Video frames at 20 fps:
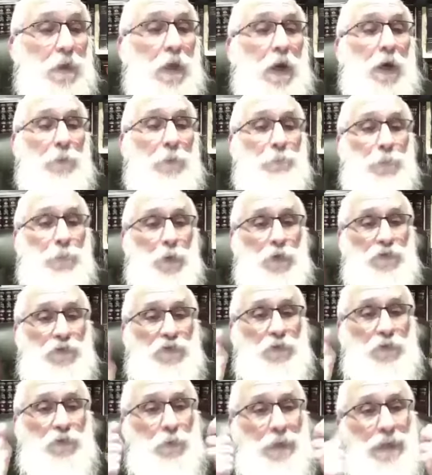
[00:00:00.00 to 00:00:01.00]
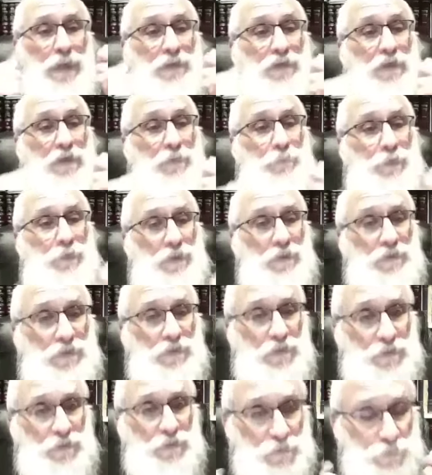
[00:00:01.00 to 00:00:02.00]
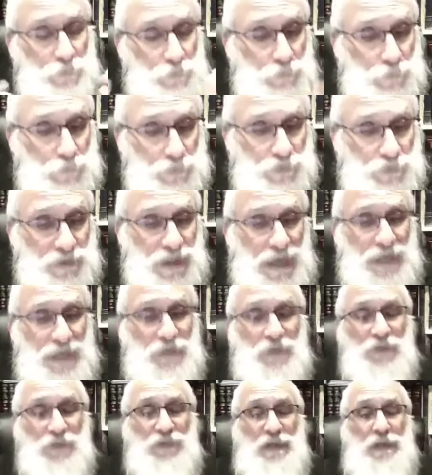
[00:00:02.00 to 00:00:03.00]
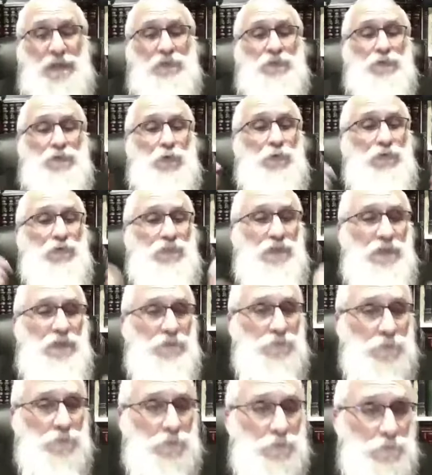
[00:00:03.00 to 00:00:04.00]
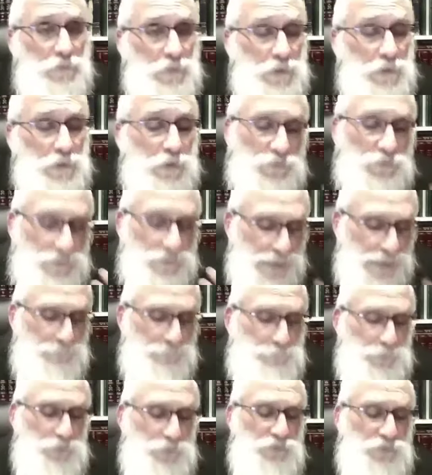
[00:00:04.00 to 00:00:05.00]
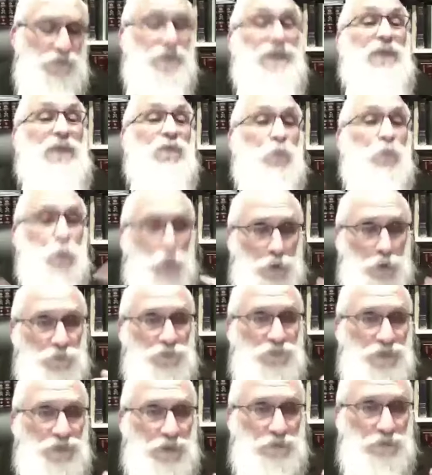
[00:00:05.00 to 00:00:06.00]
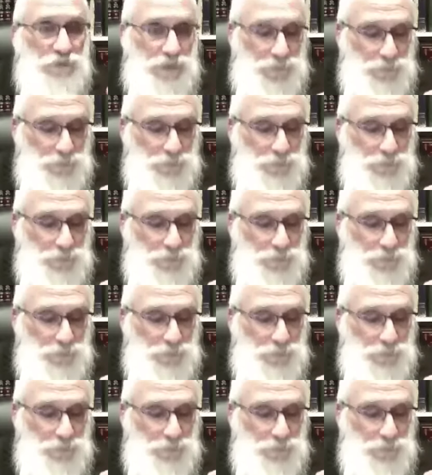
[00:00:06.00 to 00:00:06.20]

A person who had the ability to do good and instead chose evil, so that person is worse, Dr.